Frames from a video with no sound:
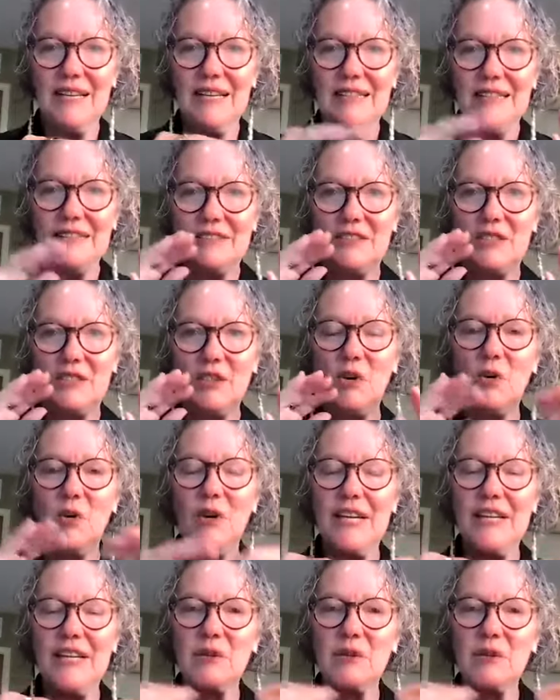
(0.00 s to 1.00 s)
so
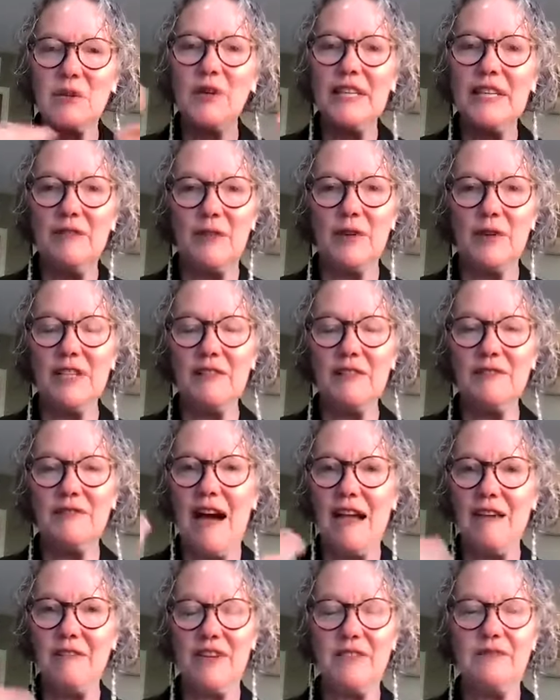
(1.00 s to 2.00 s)
in
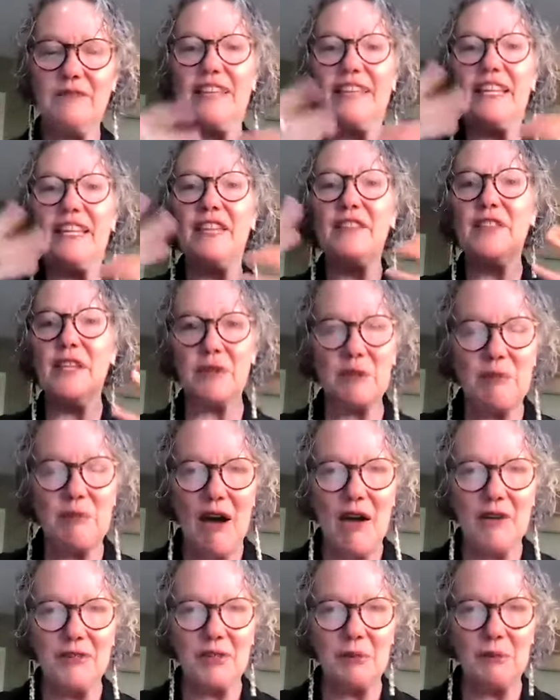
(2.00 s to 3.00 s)
2045 if anything were
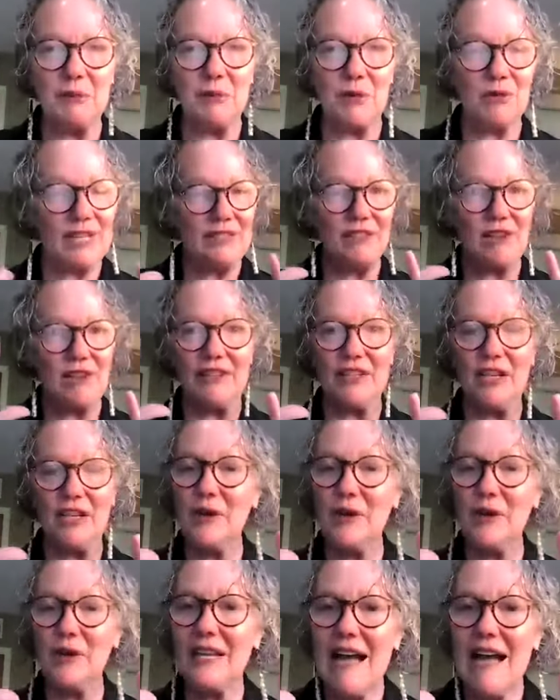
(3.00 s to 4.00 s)
possible and not
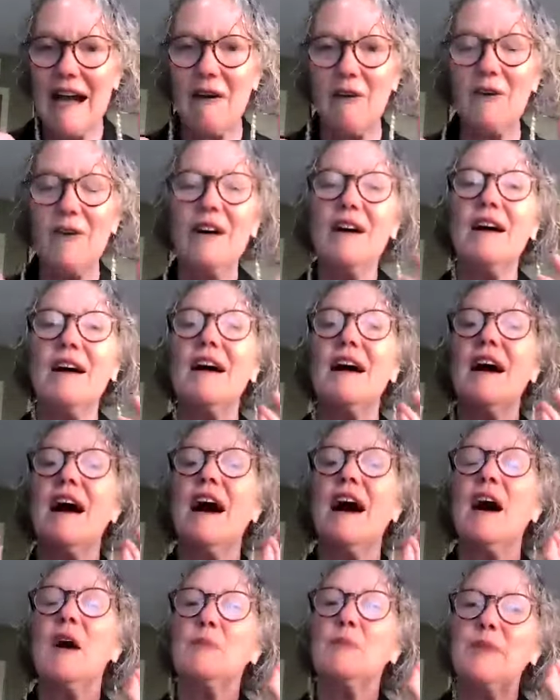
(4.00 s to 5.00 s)
knowing how
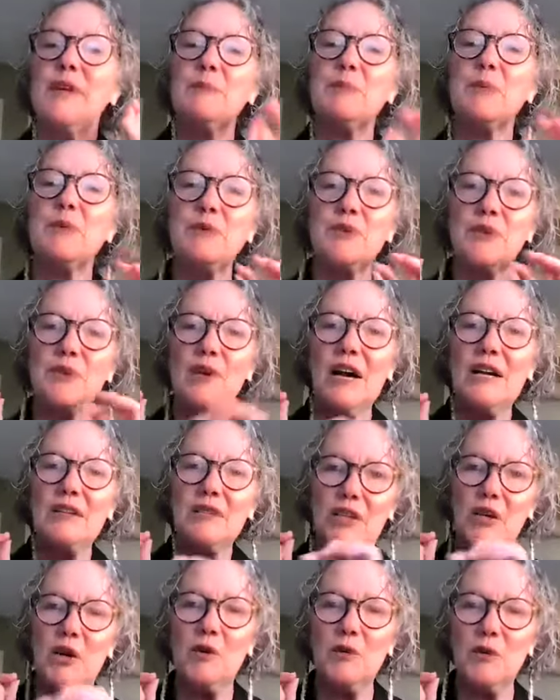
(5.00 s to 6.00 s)
people do
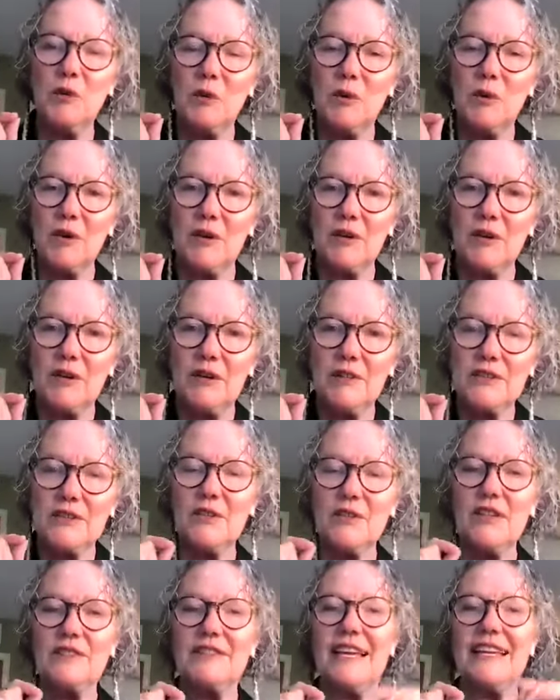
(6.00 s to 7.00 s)
not go to work so
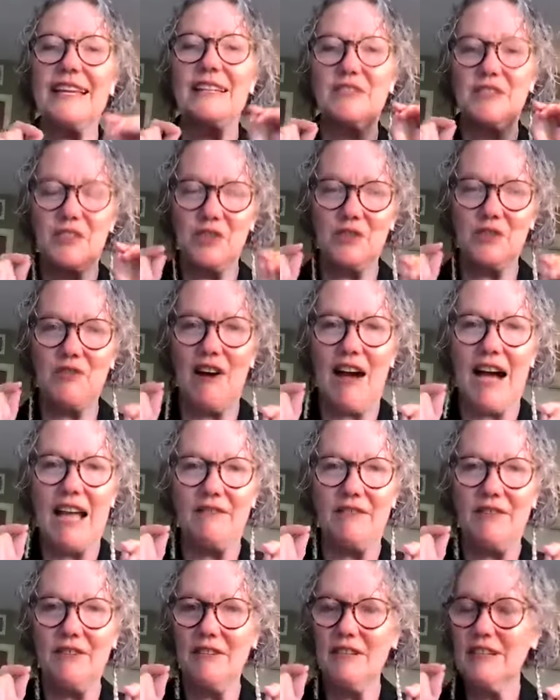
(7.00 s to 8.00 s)
that they can
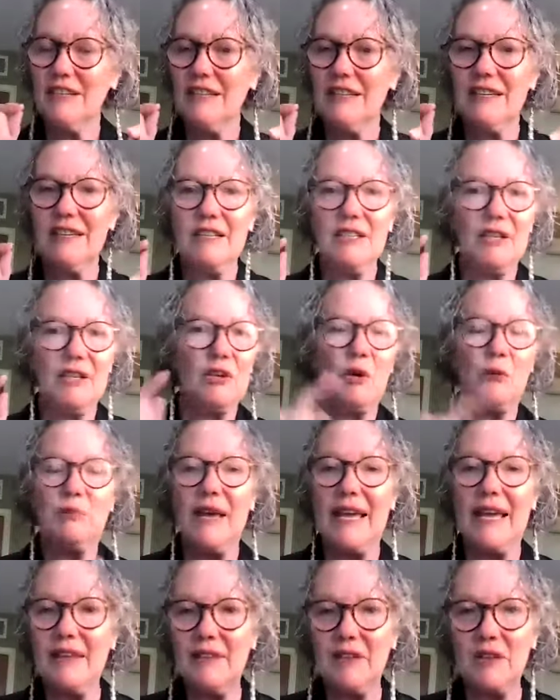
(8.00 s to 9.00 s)
survive you know
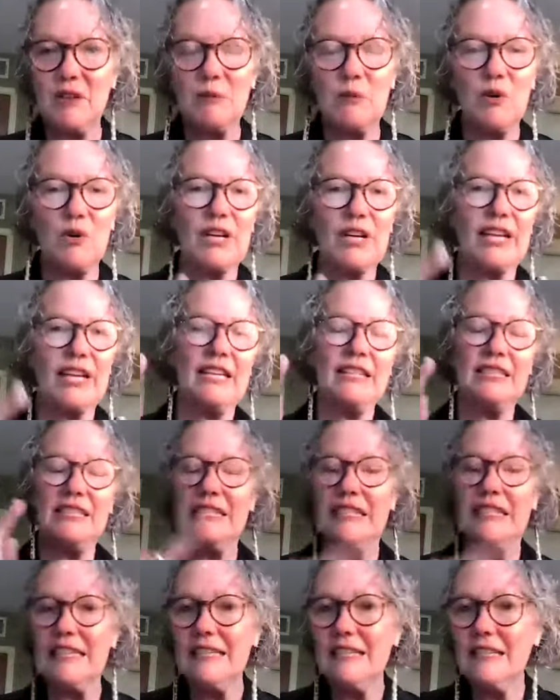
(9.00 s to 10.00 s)
pay their mortgage
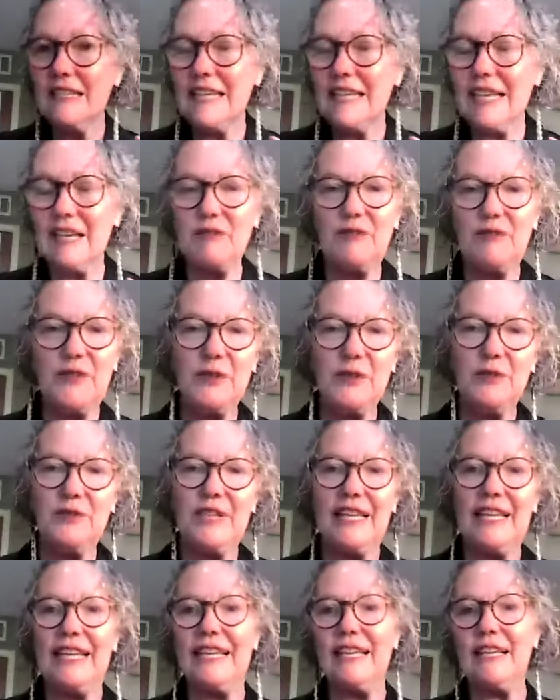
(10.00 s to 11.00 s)
get food
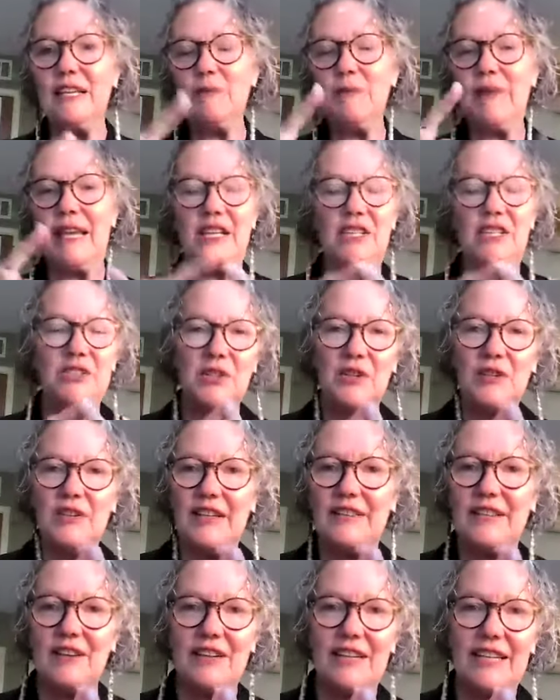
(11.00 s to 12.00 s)
to eat make sure
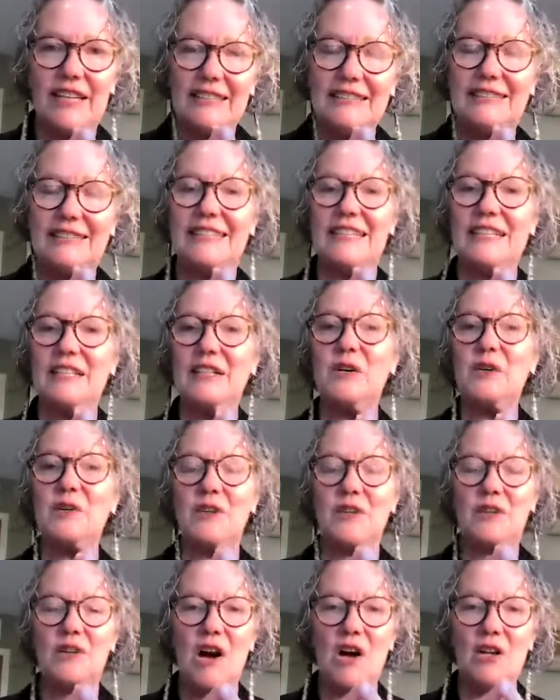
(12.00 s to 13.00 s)
that their kids can go
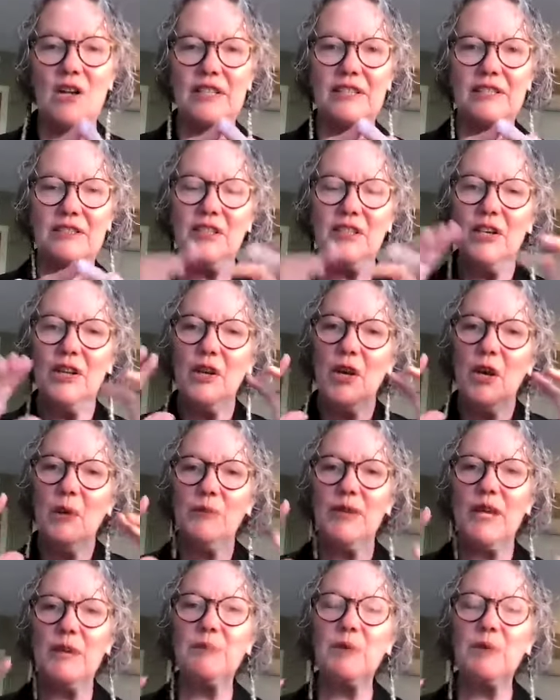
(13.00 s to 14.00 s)
to college
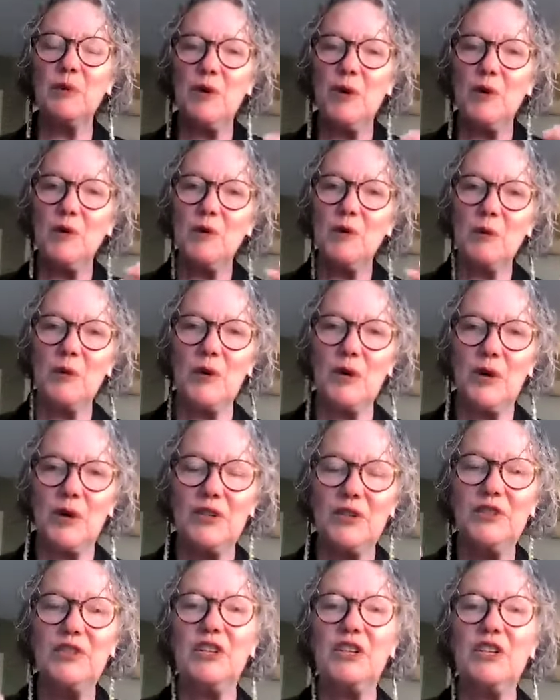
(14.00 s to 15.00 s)
people go to
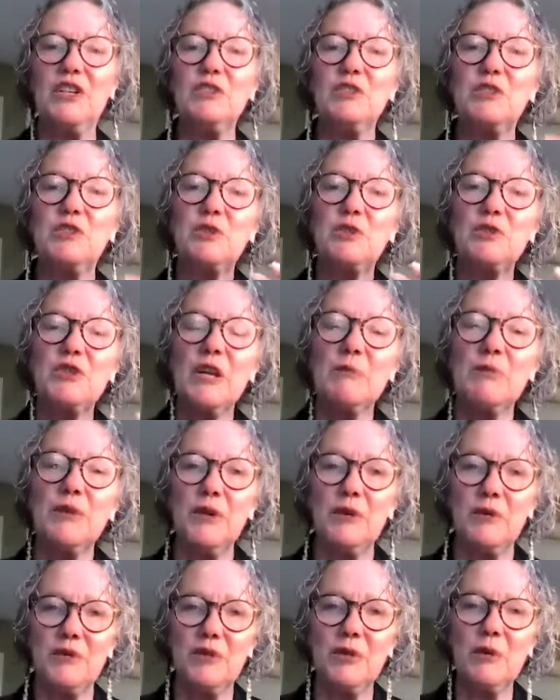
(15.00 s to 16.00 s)
work to
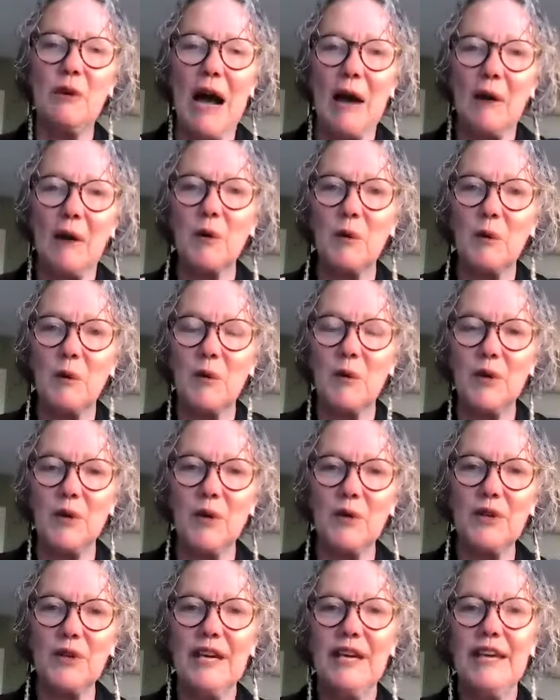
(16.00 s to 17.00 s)
contribute to our
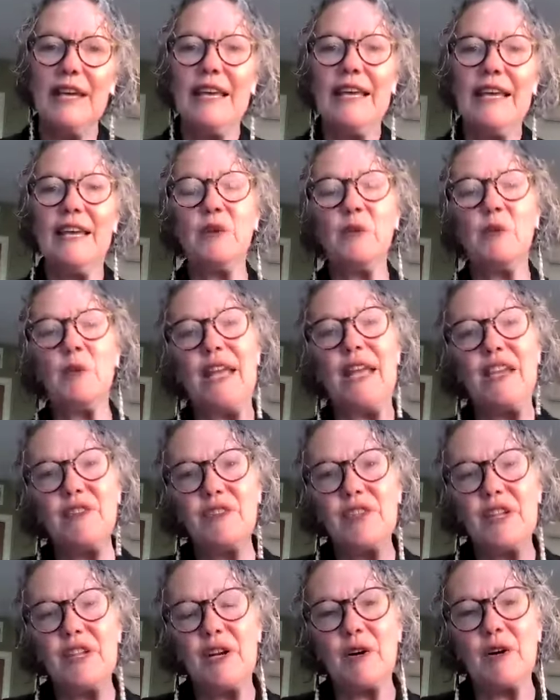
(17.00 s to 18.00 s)
world in
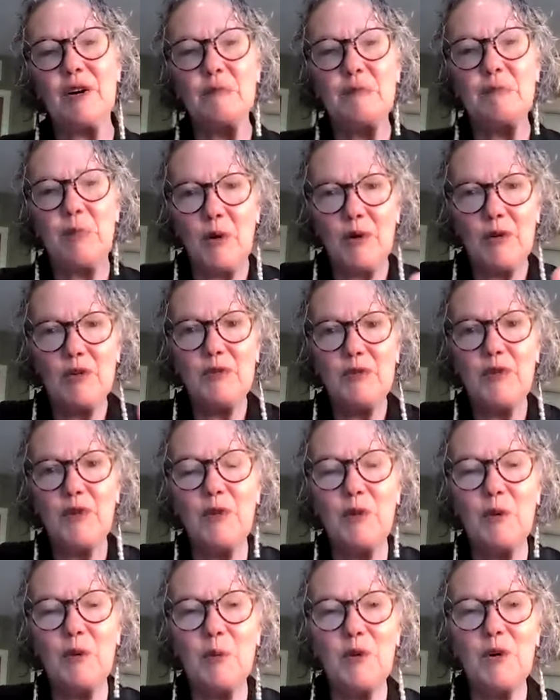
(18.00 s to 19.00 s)
ways that are important for
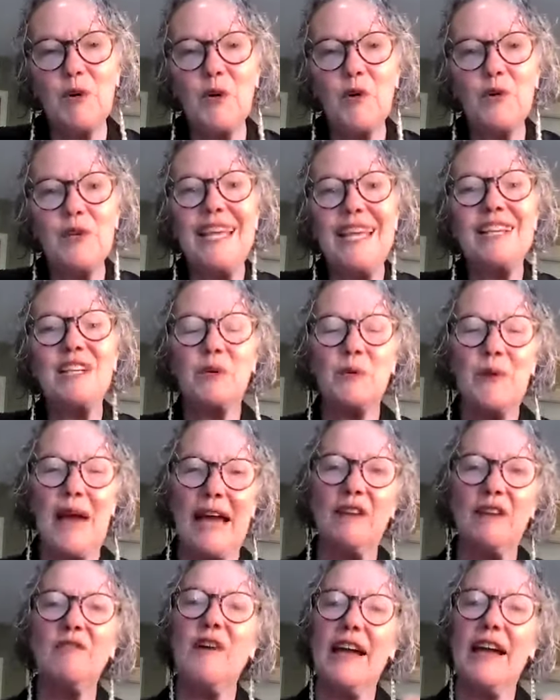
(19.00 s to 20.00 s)
the world and
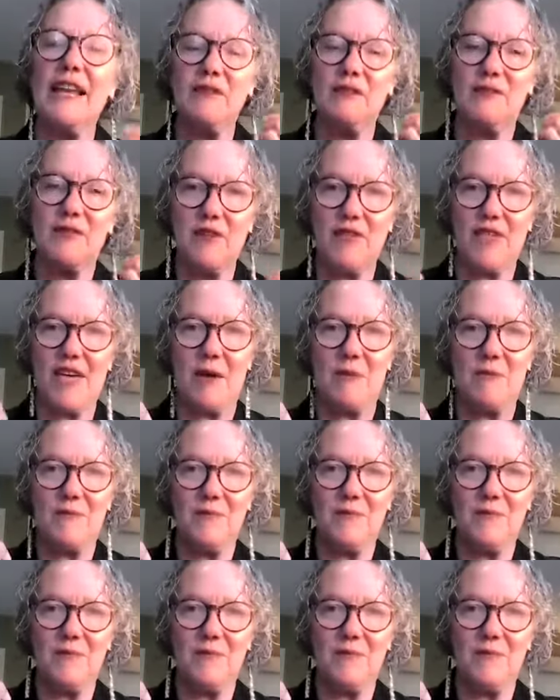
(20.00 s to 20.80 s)
gratifying for them